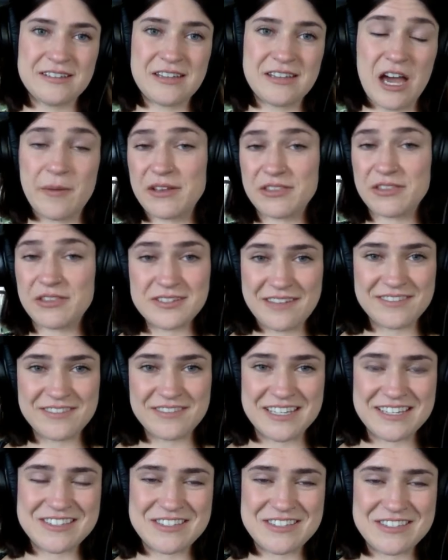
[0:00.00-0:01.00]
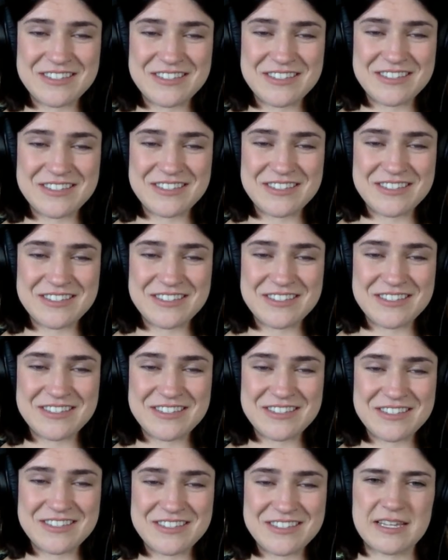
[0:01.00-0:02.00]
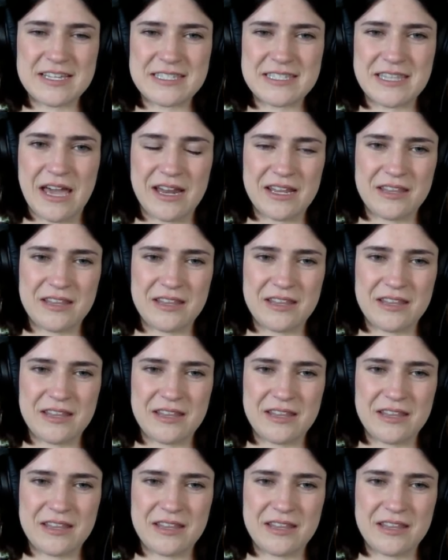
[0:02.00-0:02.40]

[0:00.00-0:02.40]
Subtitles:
their safety. So how would you characterize that in